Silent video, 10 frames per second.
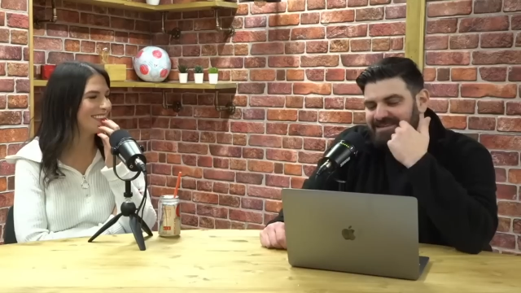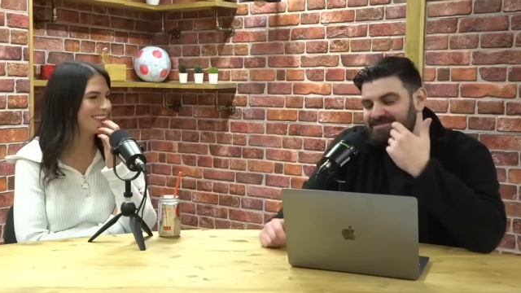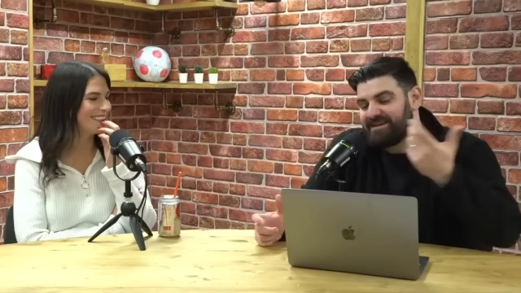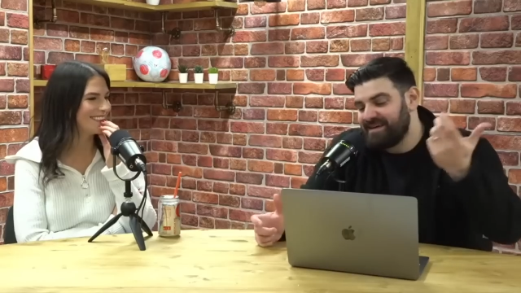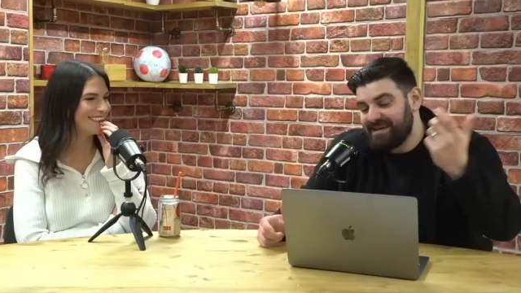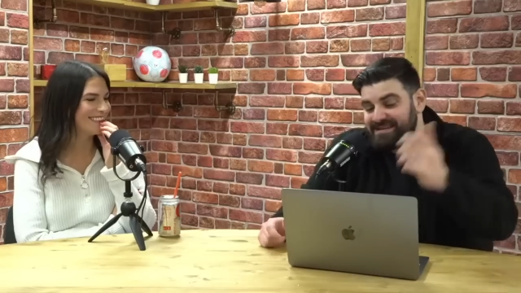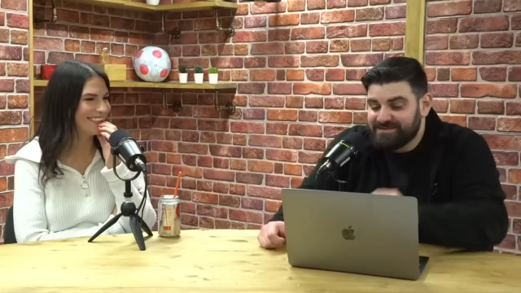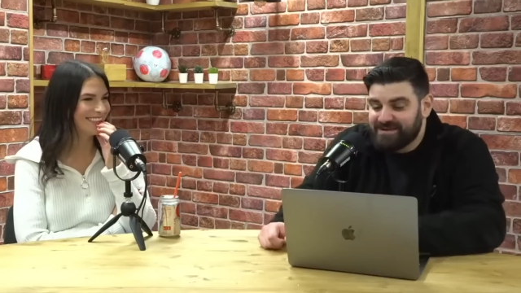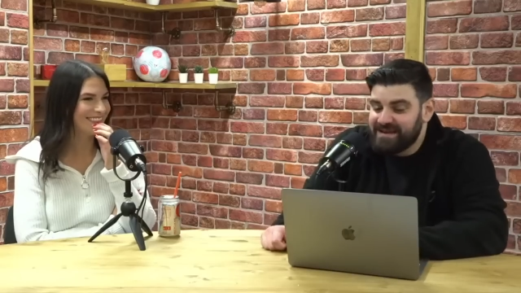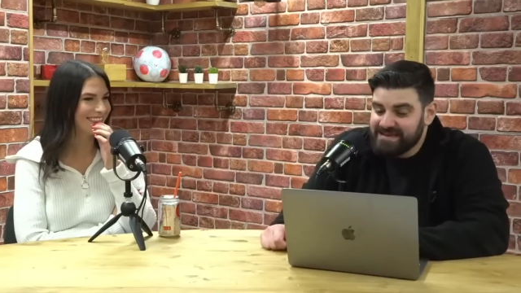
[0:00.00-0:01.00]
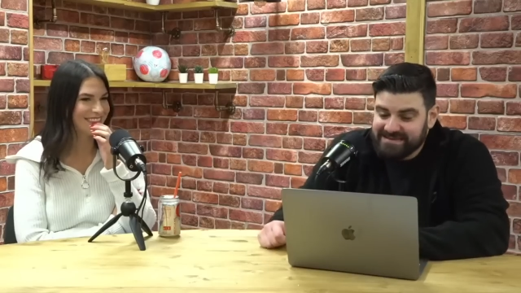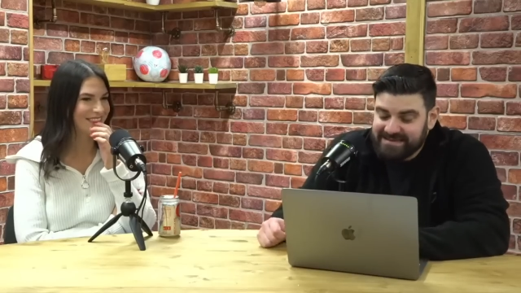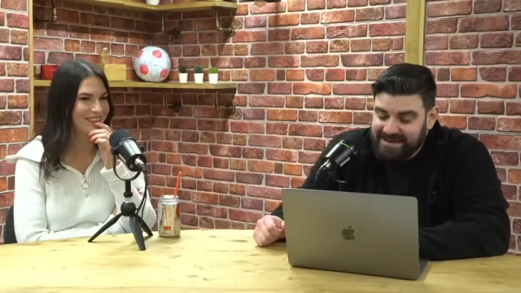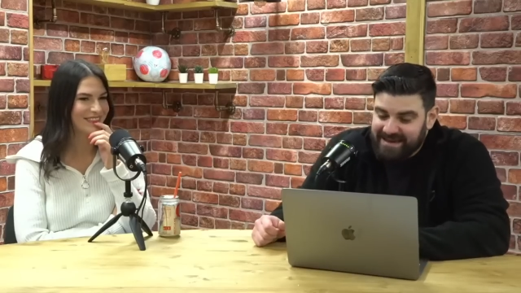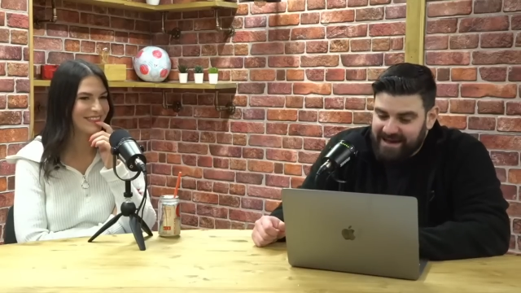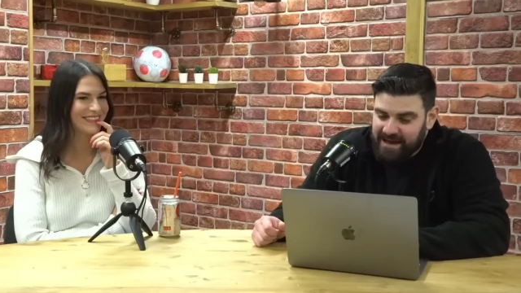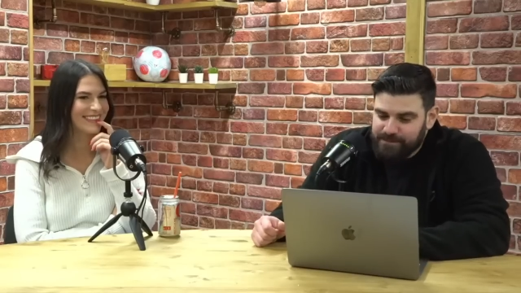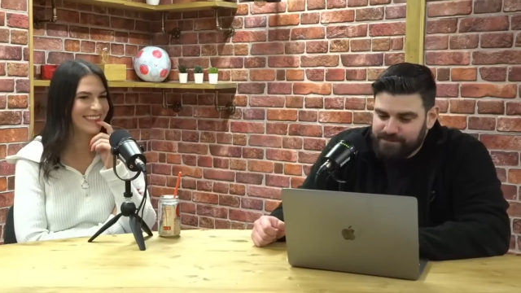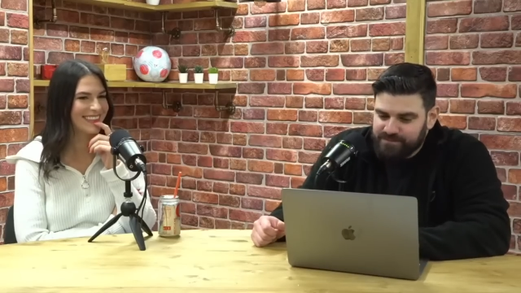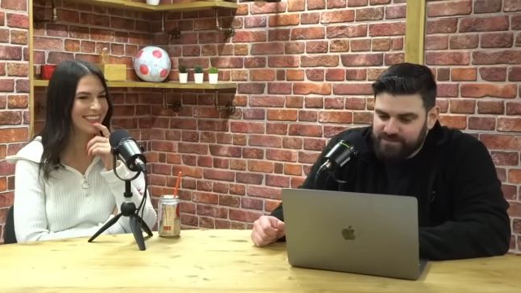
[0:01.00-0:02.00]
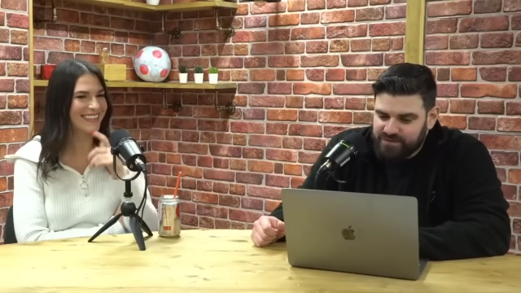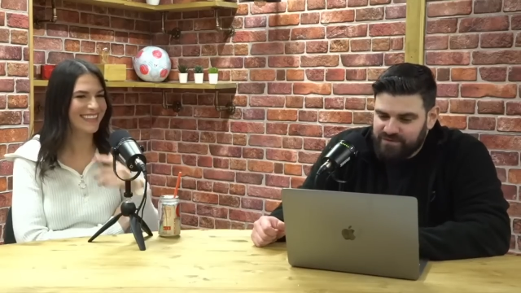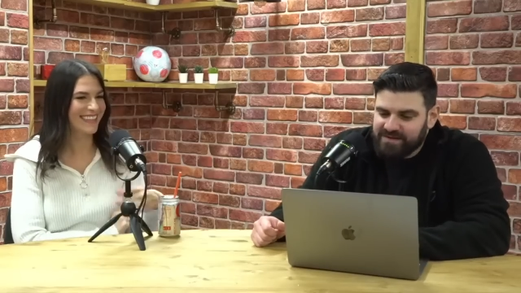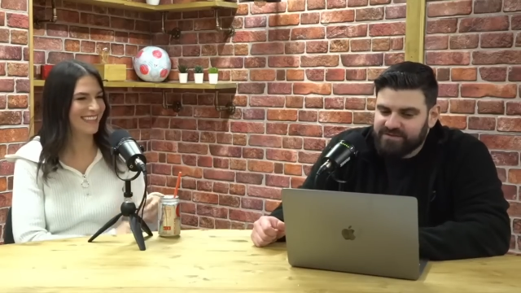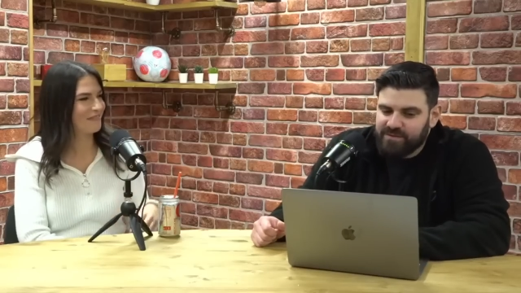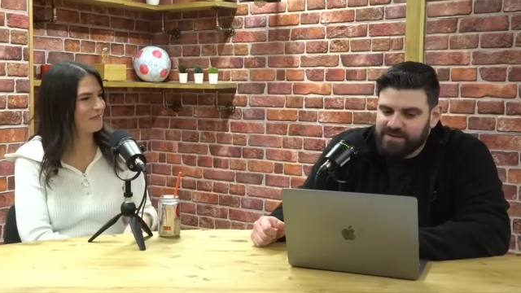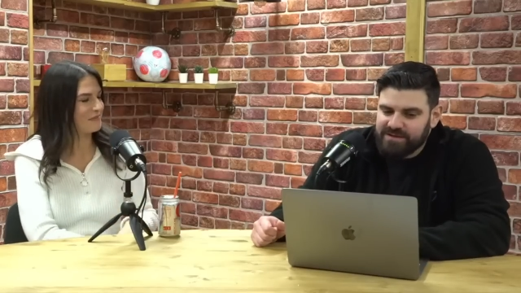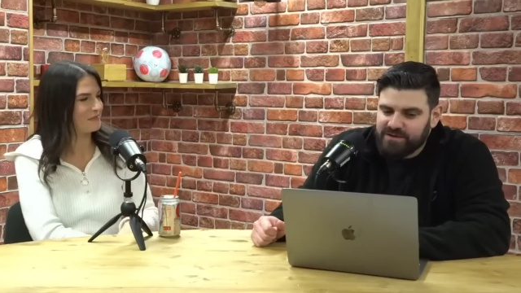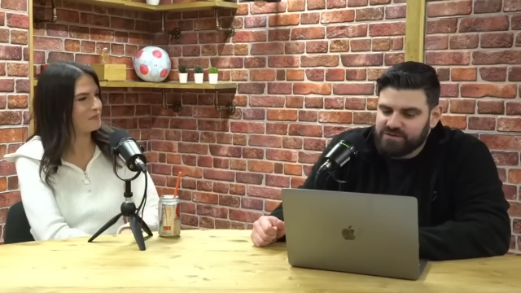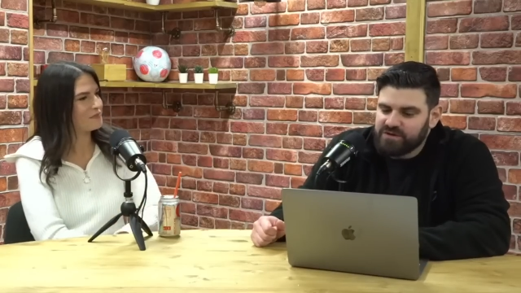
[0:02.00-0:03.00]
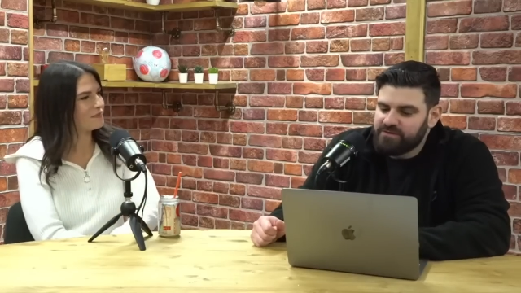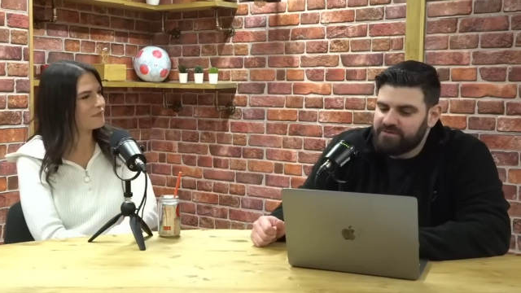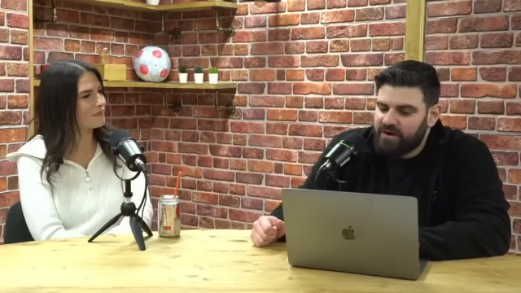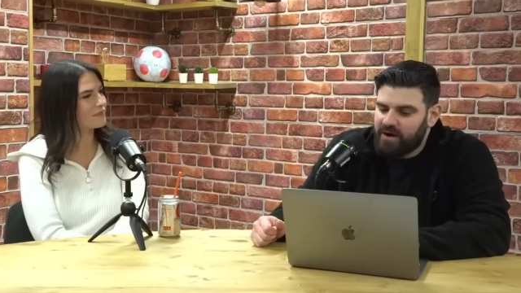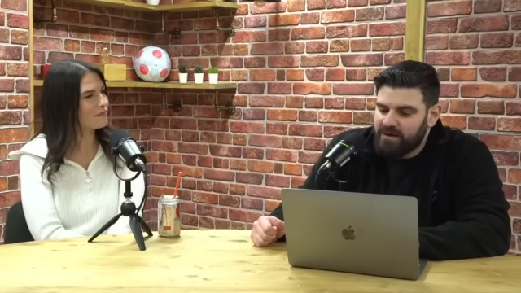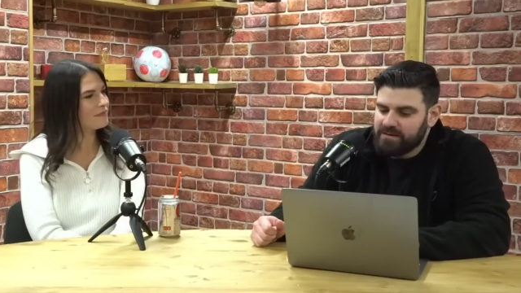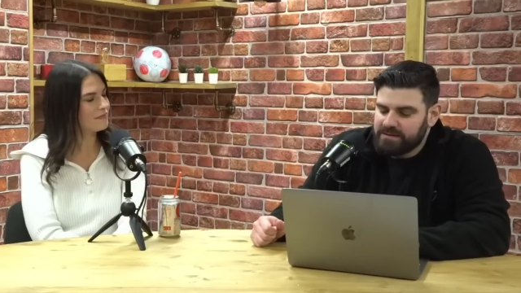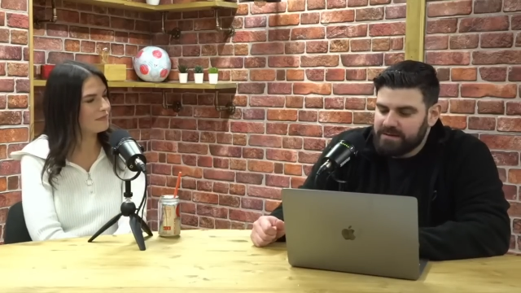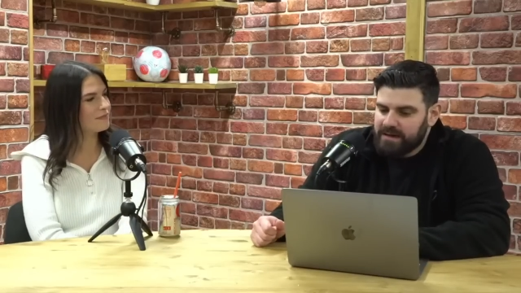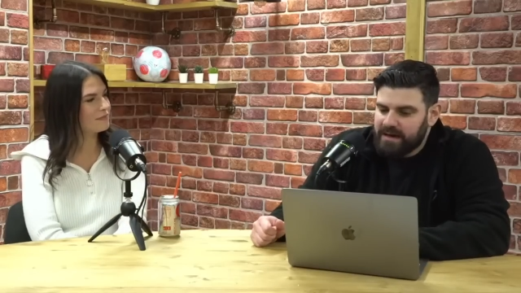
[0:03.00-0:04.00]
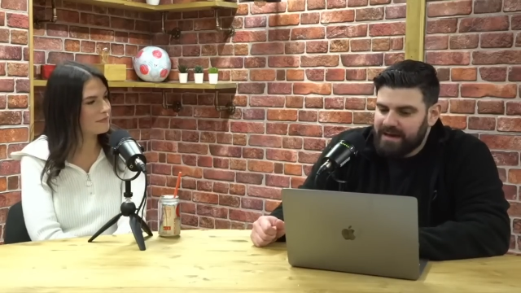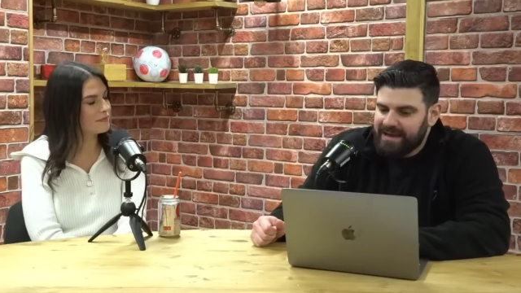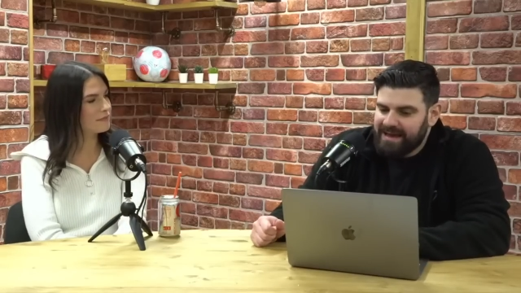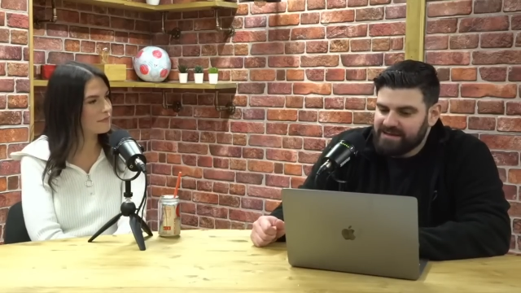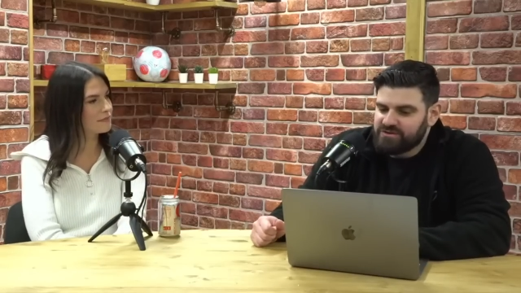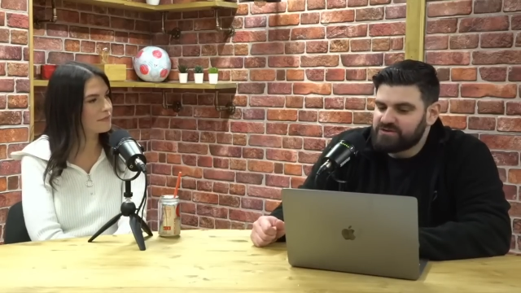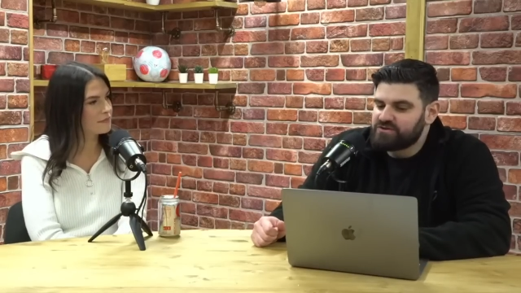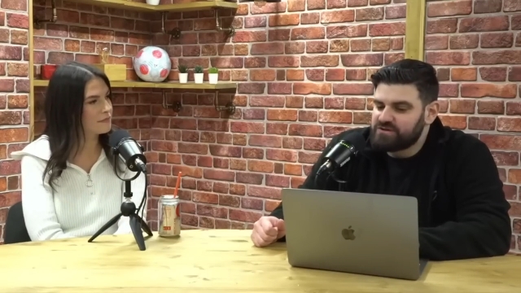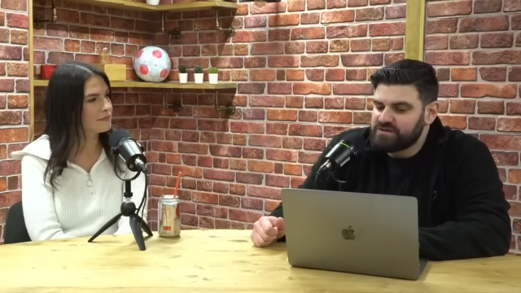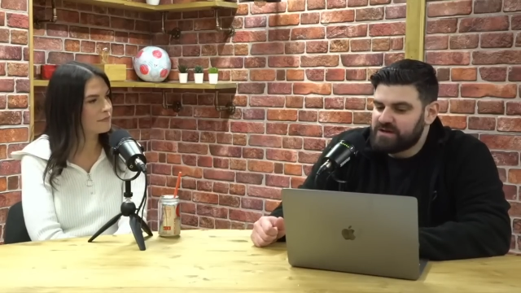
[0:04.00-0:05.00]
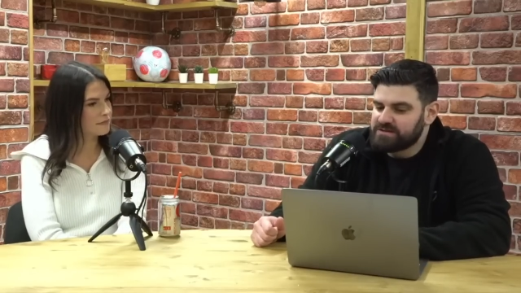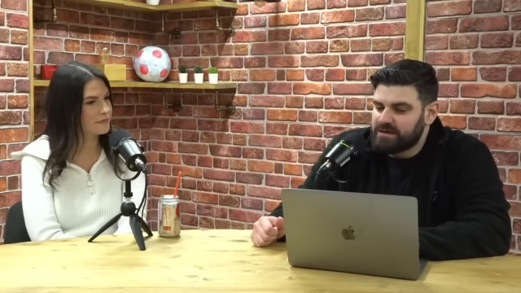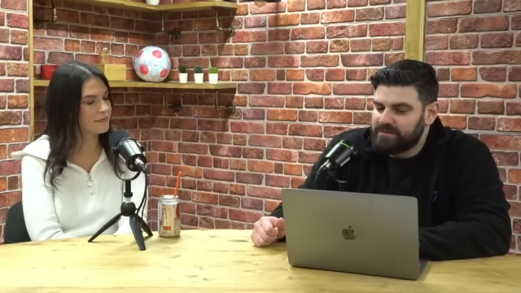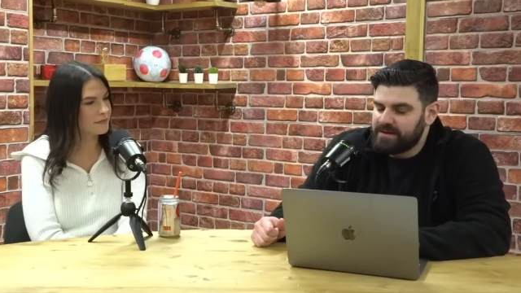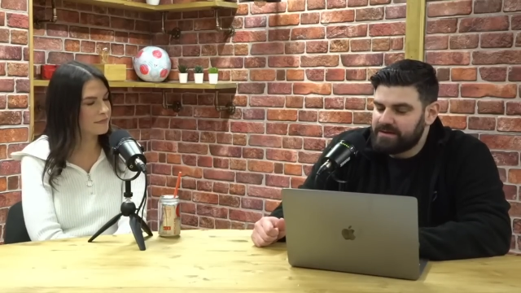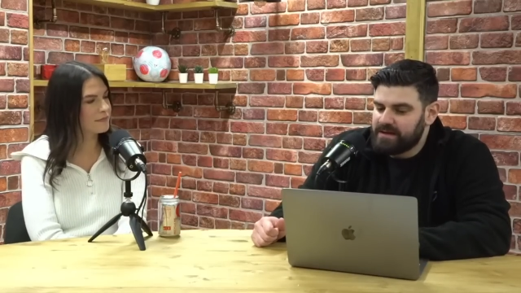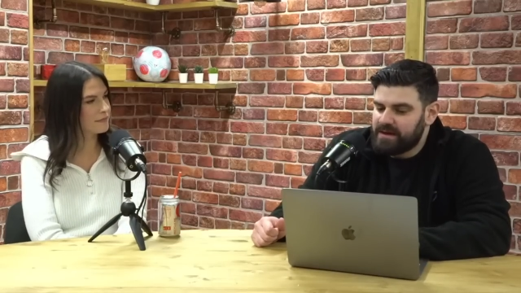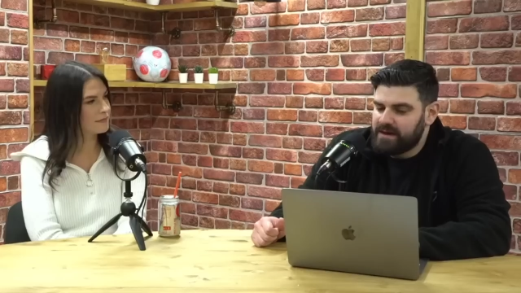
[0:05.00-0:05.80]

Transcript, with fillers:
Speaker 1: But it is what it is. Um, transfer window so far, uh, Leandro Trossard's come in, uh,